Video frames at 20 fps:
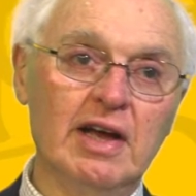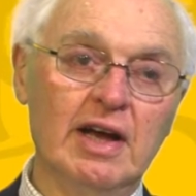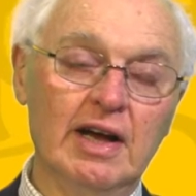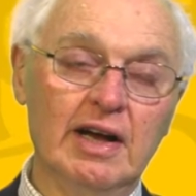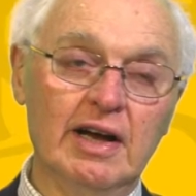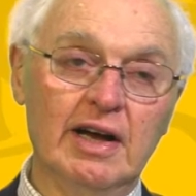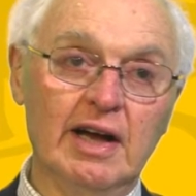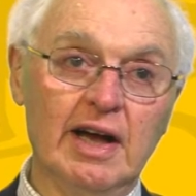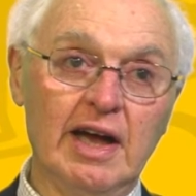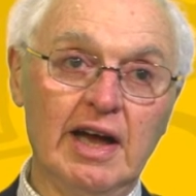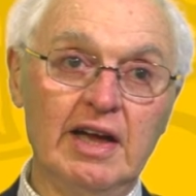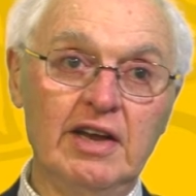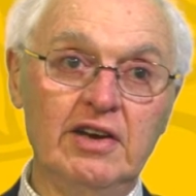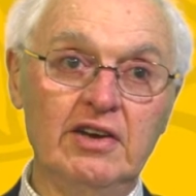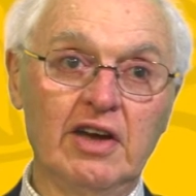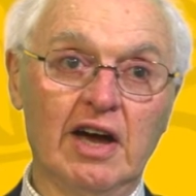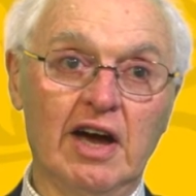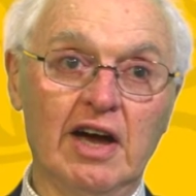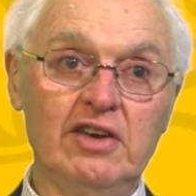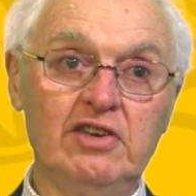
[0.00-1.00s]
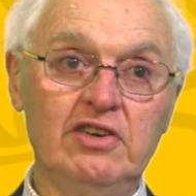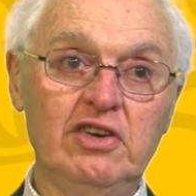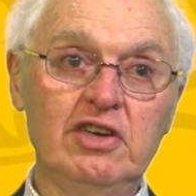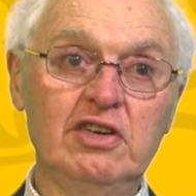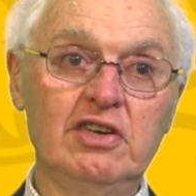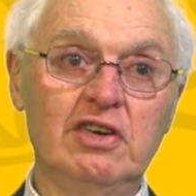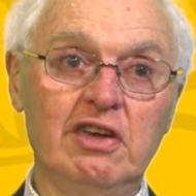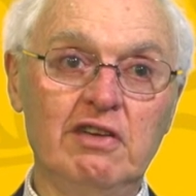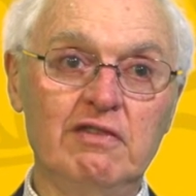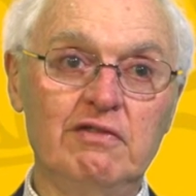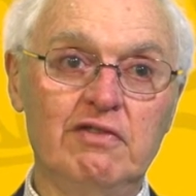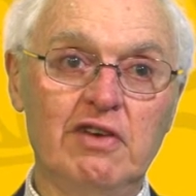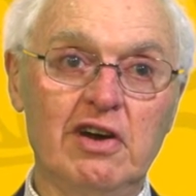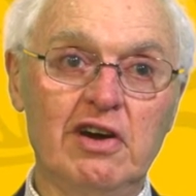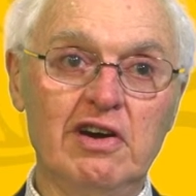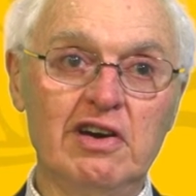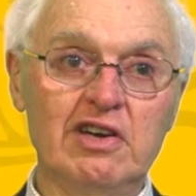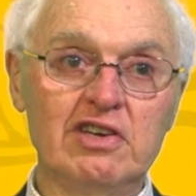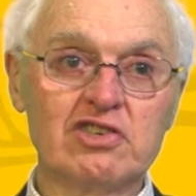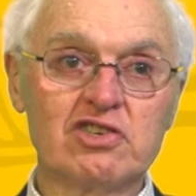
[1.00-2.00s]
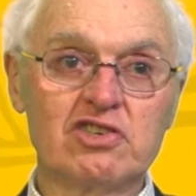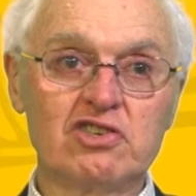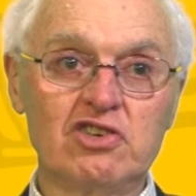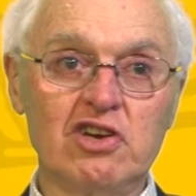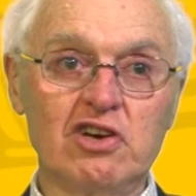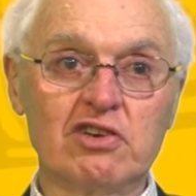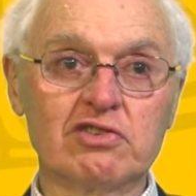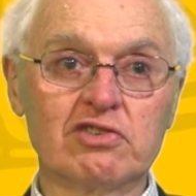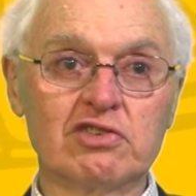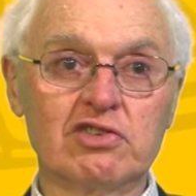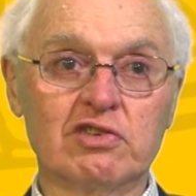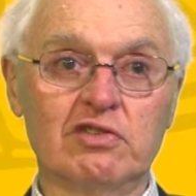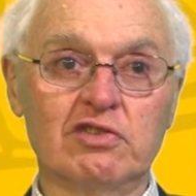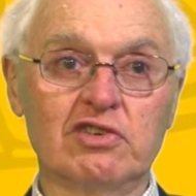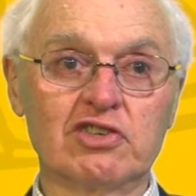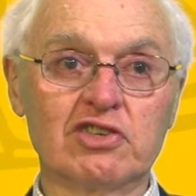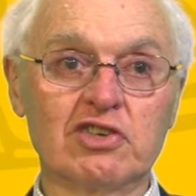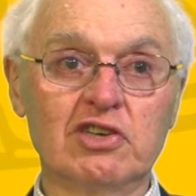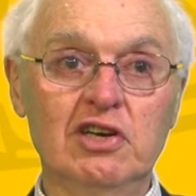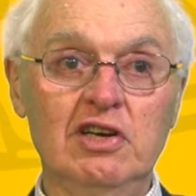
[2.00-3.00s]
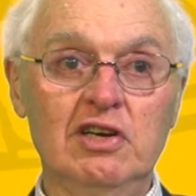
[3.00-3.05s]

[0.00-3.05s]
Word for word: and I did give various chunks of it